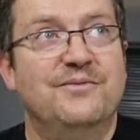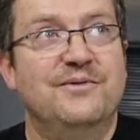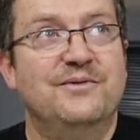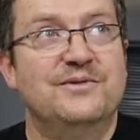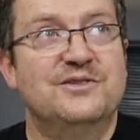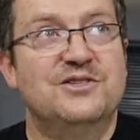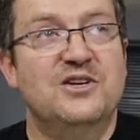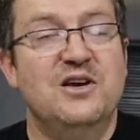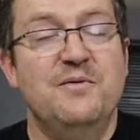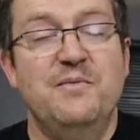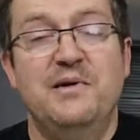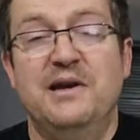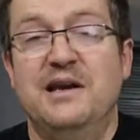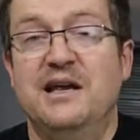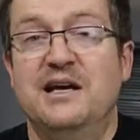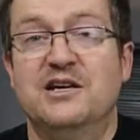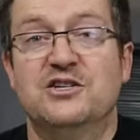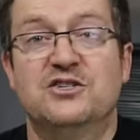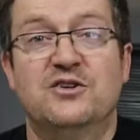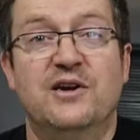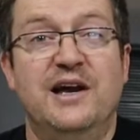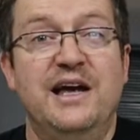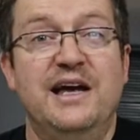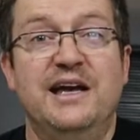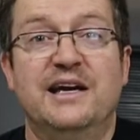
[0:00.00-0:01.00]
so many
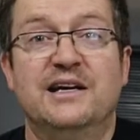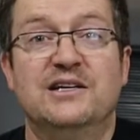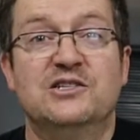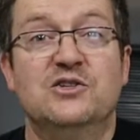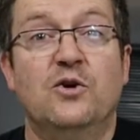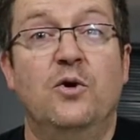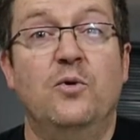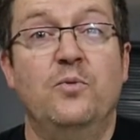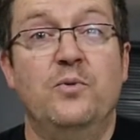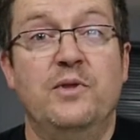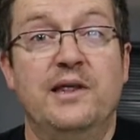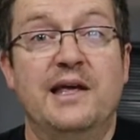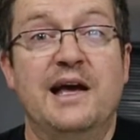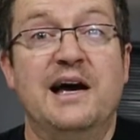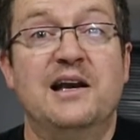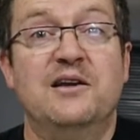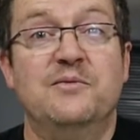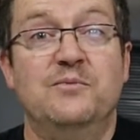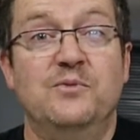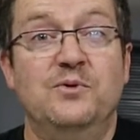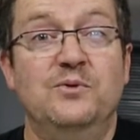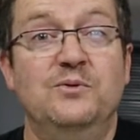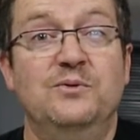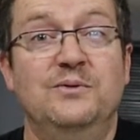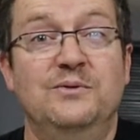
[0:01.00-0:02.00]
extra eggs on the
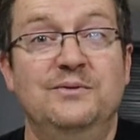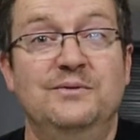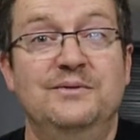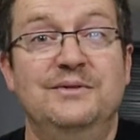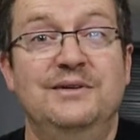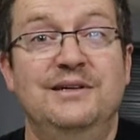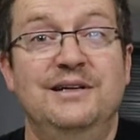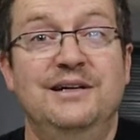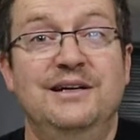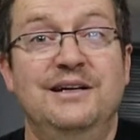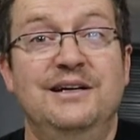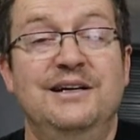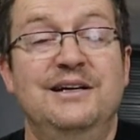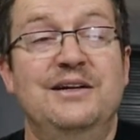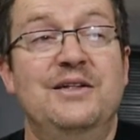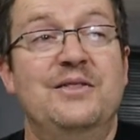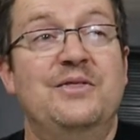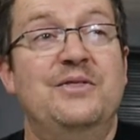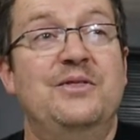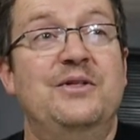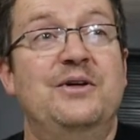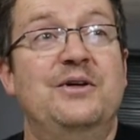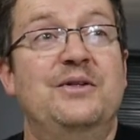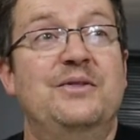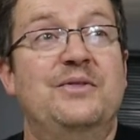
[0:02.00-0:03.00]
animal
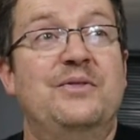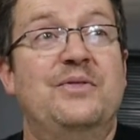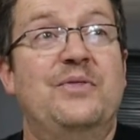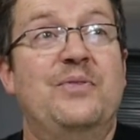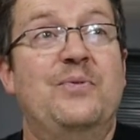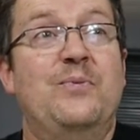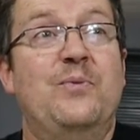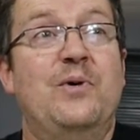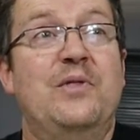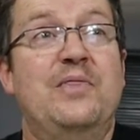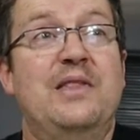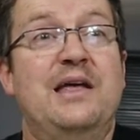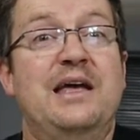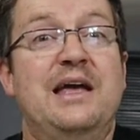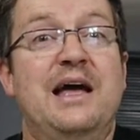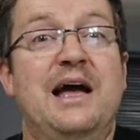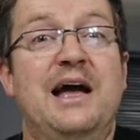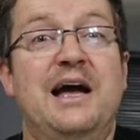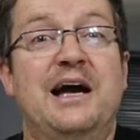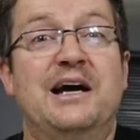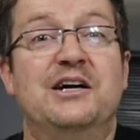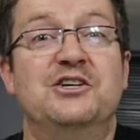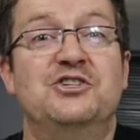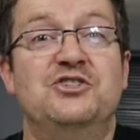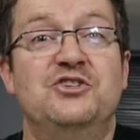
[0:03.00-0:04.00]
that when they
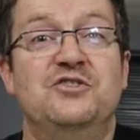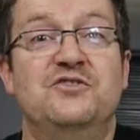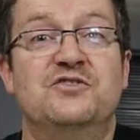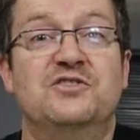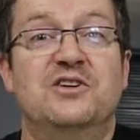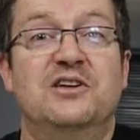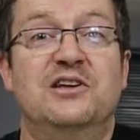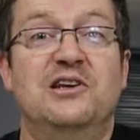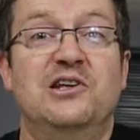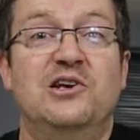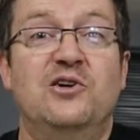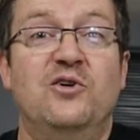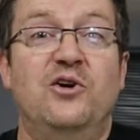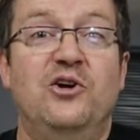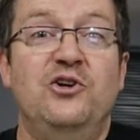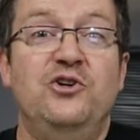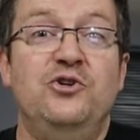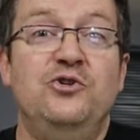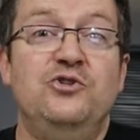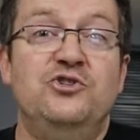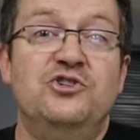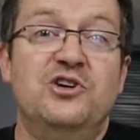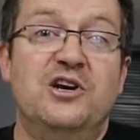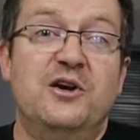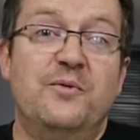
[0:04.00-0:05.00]
hatch, you suddenly got a
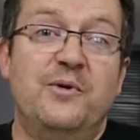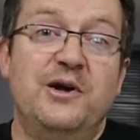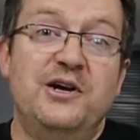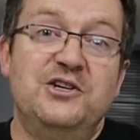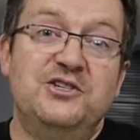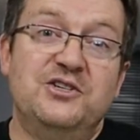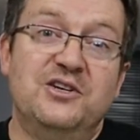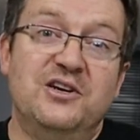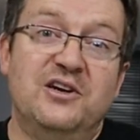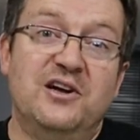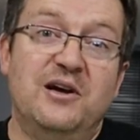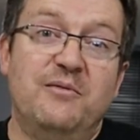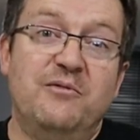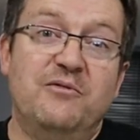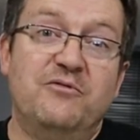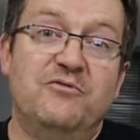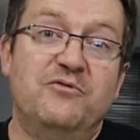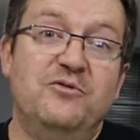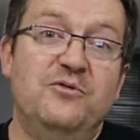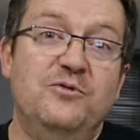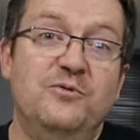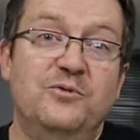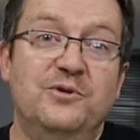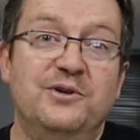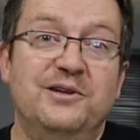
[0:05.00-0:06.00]
new generation coming
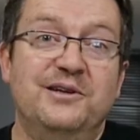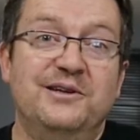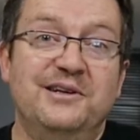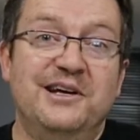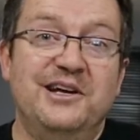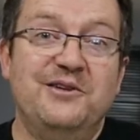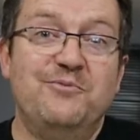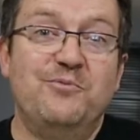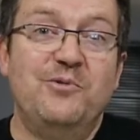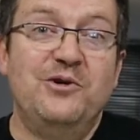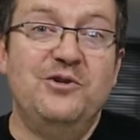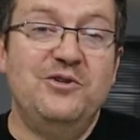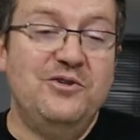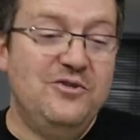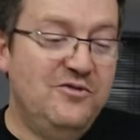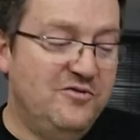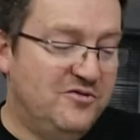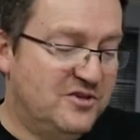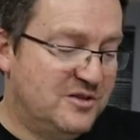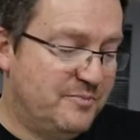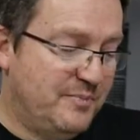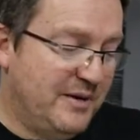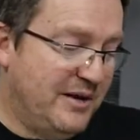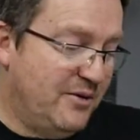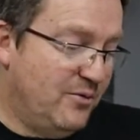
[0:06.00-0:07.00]
forward. And when you've
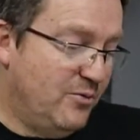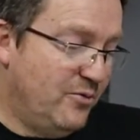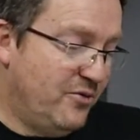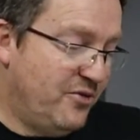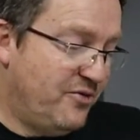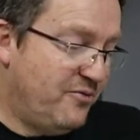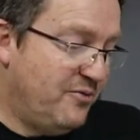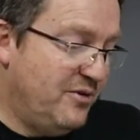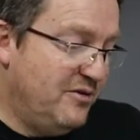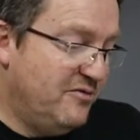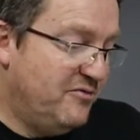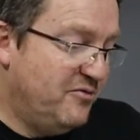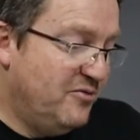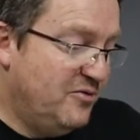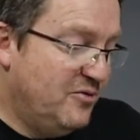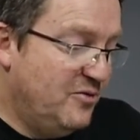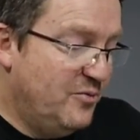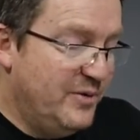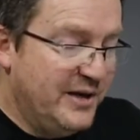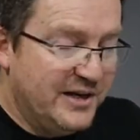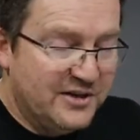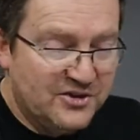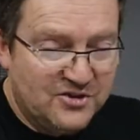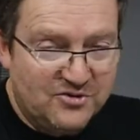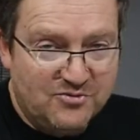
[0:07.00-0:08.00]
spent 3 or 4
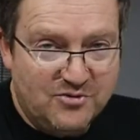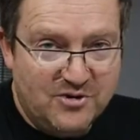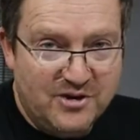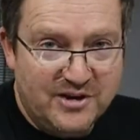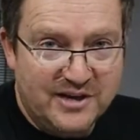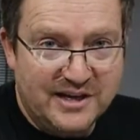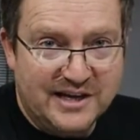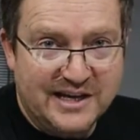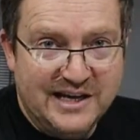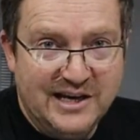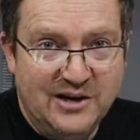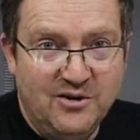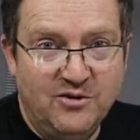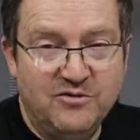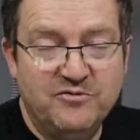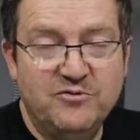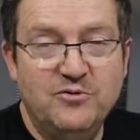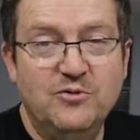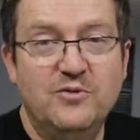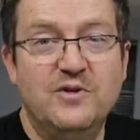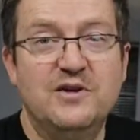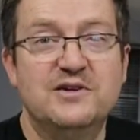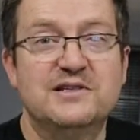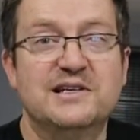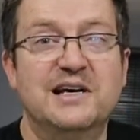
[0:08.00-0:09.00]
weeks trying to kill off
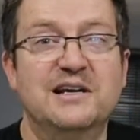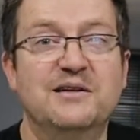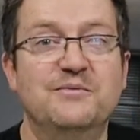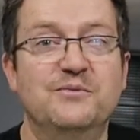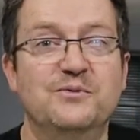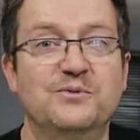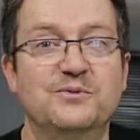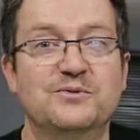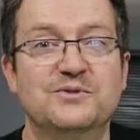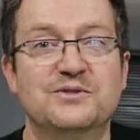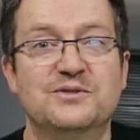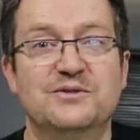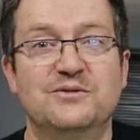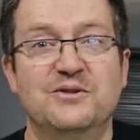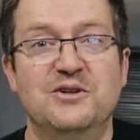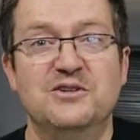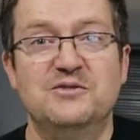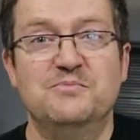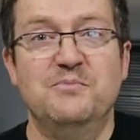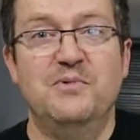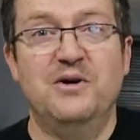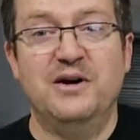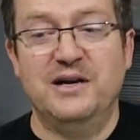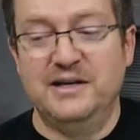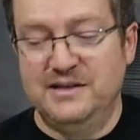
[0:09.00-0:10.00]
all those animals,
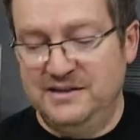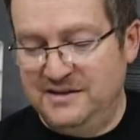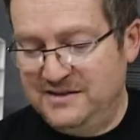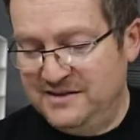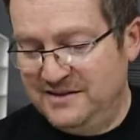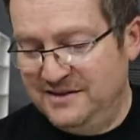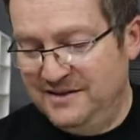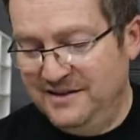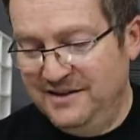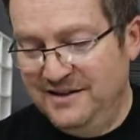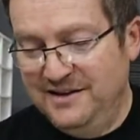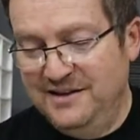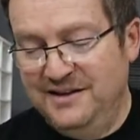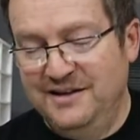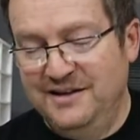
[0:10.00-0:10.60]
those mites,